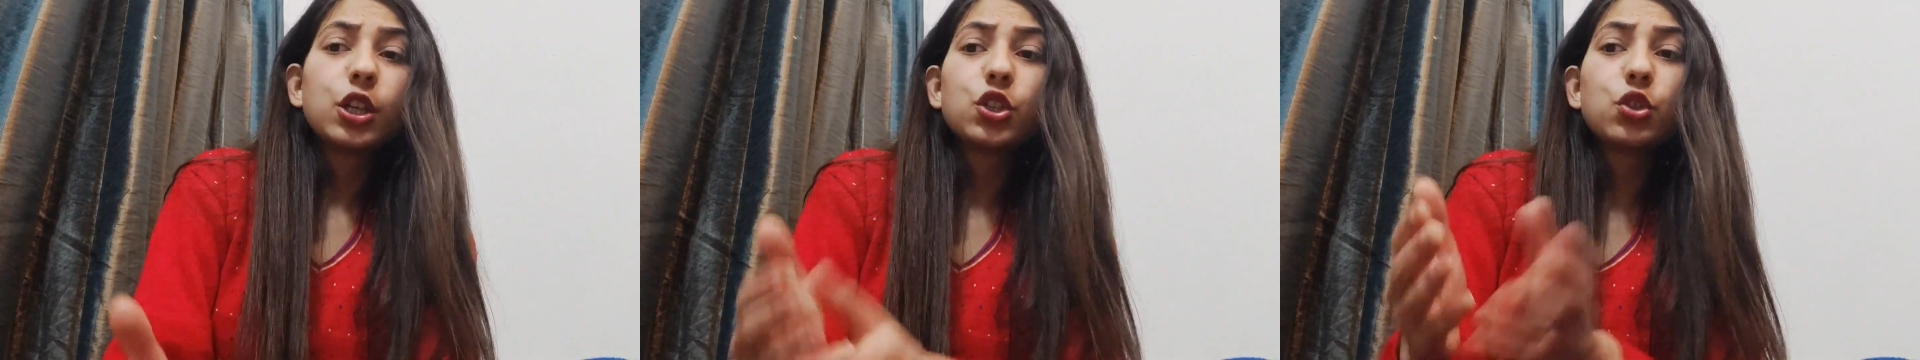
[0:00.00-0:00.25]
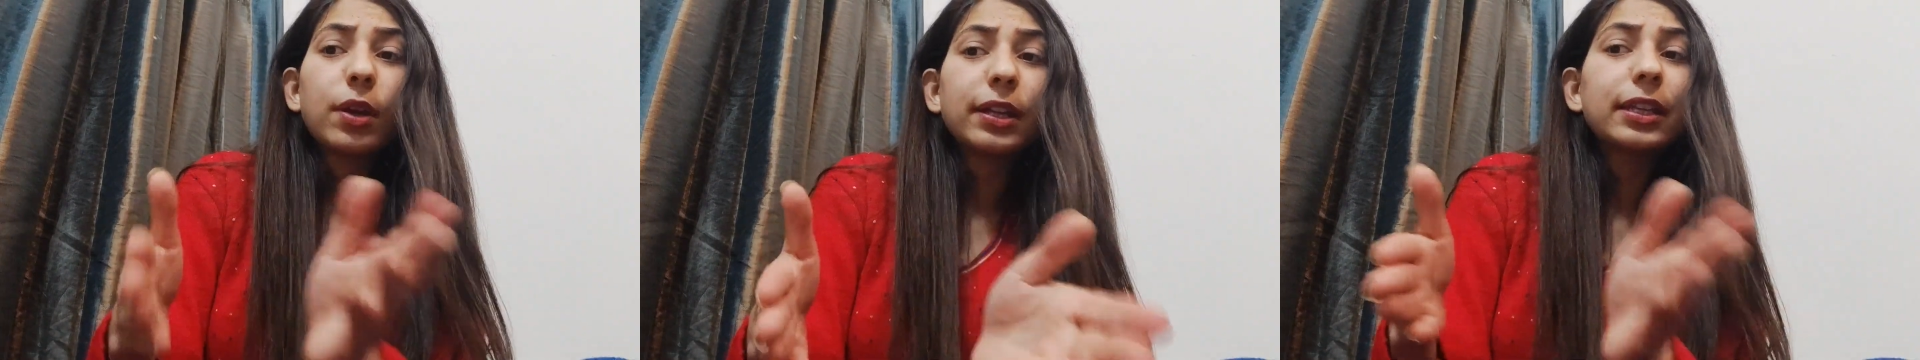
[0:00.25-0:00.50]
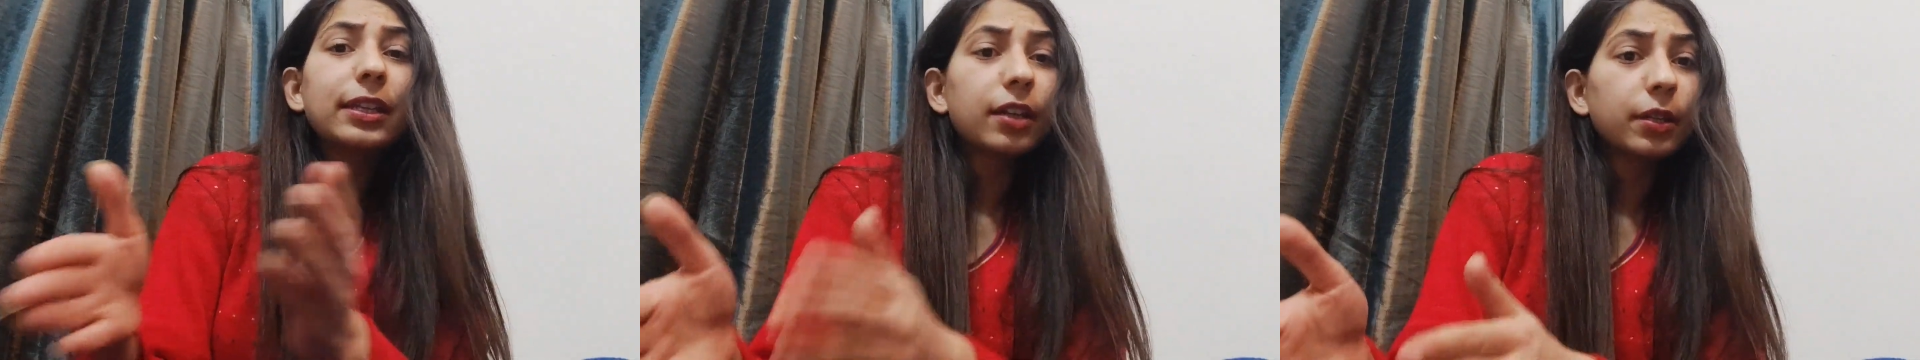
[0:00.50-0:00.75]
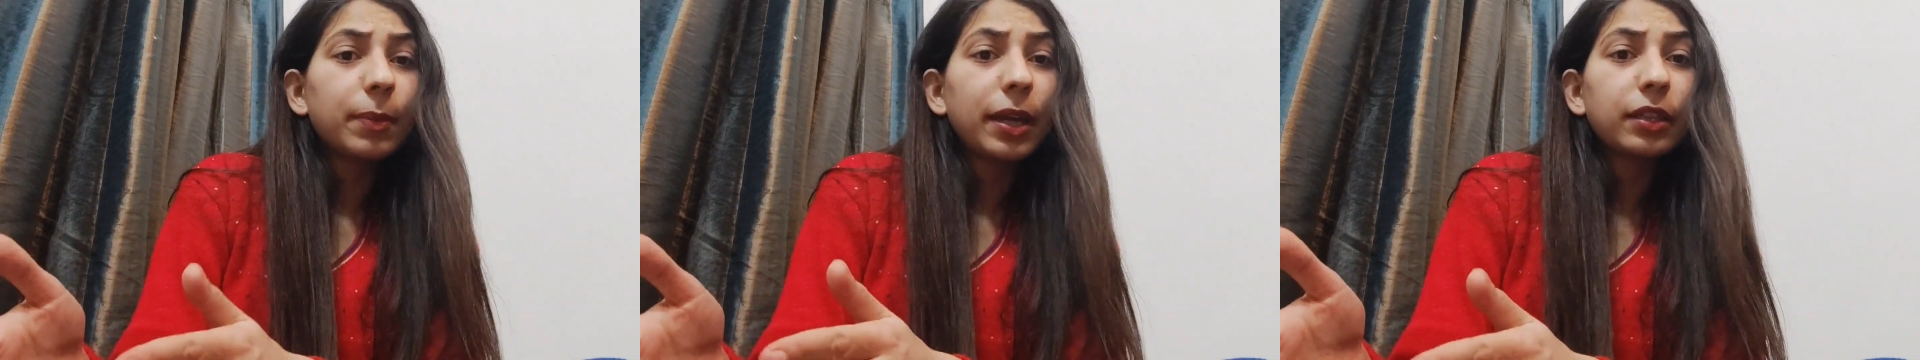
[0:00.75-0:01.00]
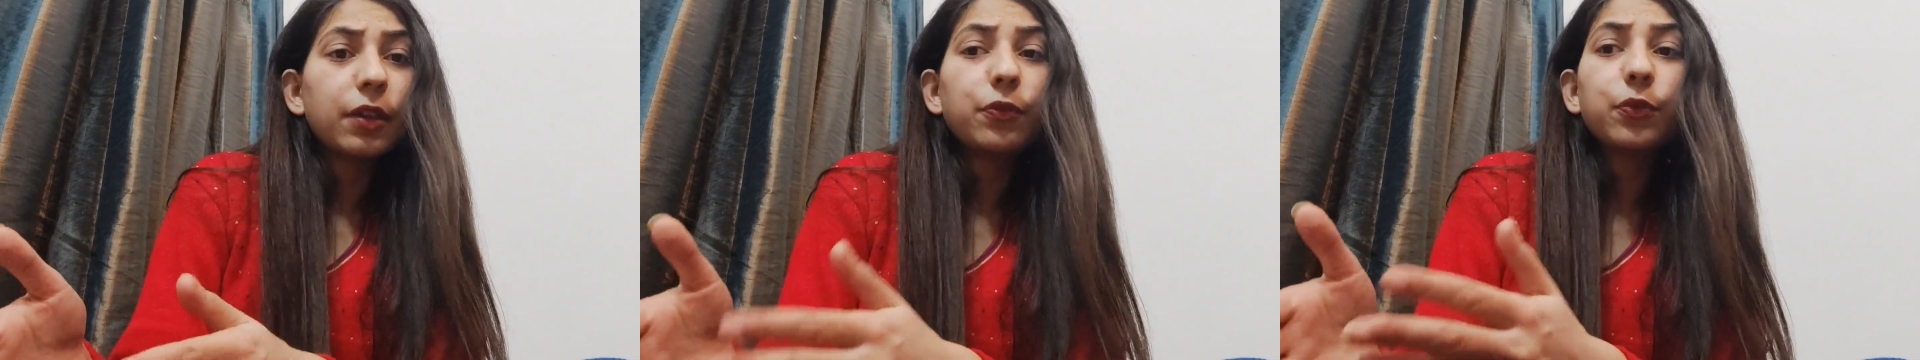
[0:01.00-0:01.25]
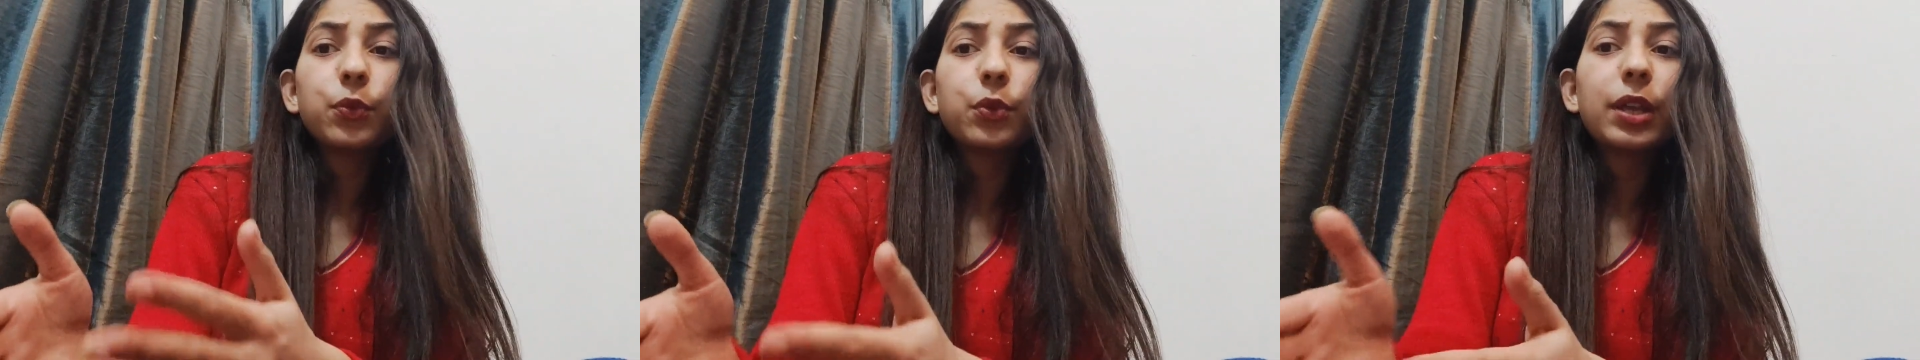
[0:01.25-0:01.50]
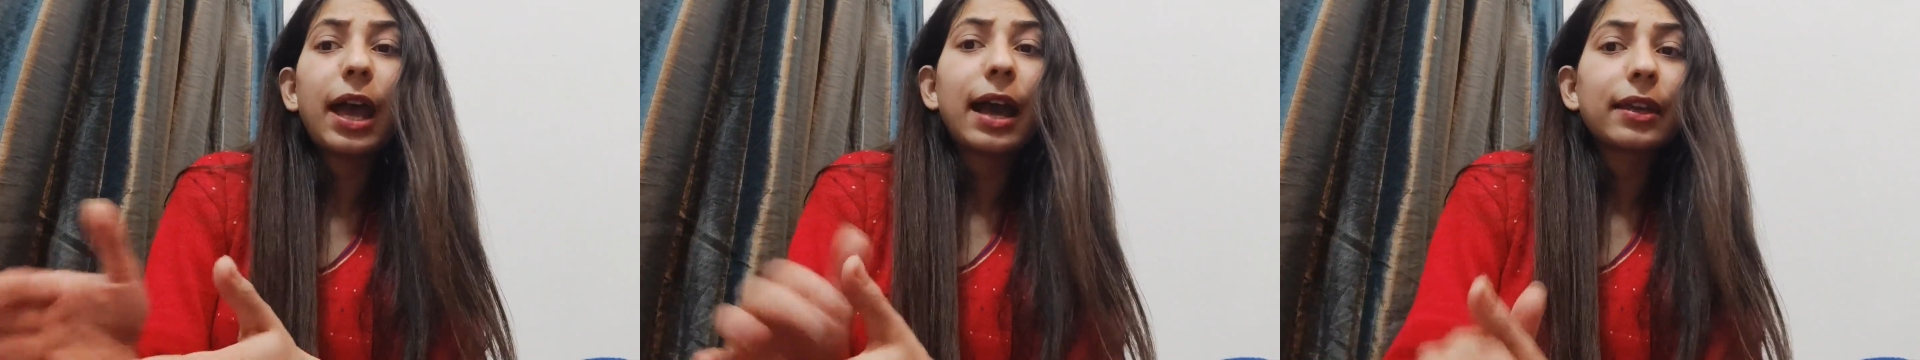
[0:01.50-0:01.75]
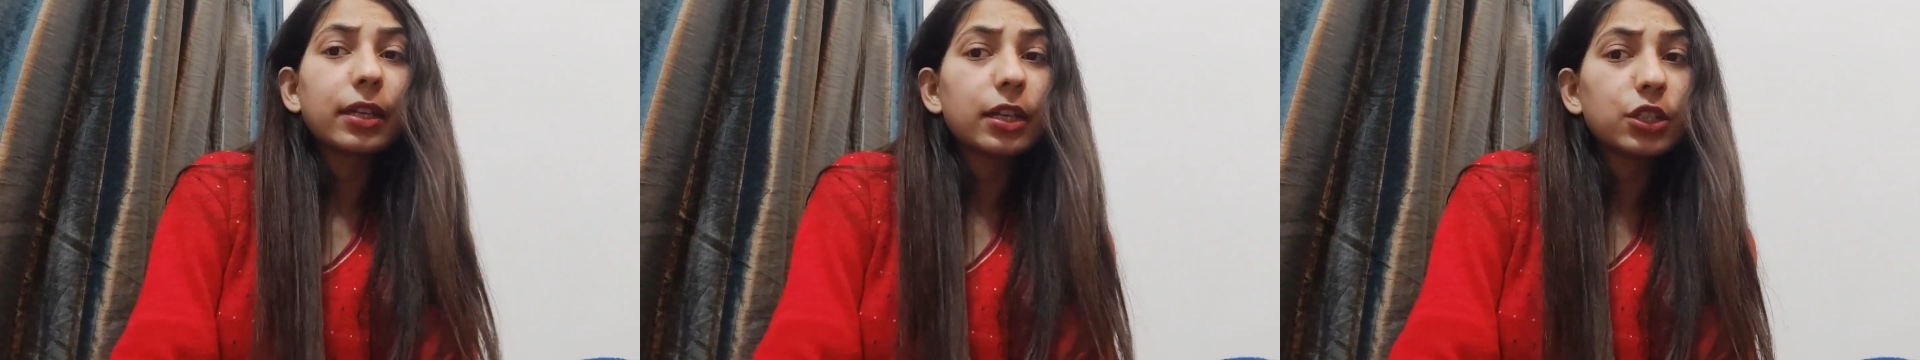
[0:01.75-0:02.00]
jointly run by the Food
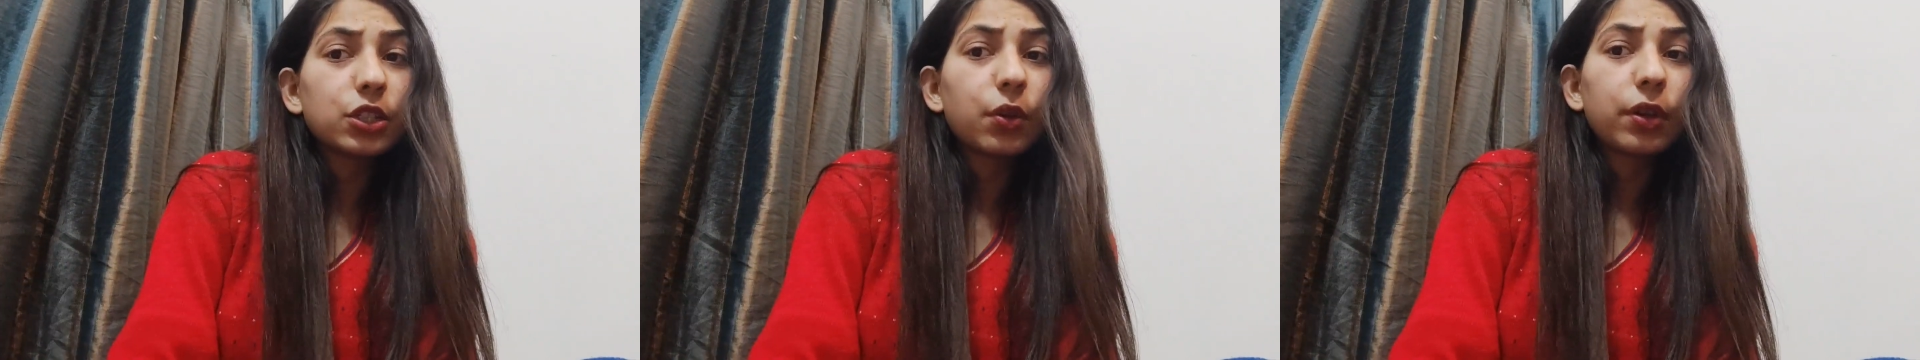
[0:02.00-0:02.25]
Agriculture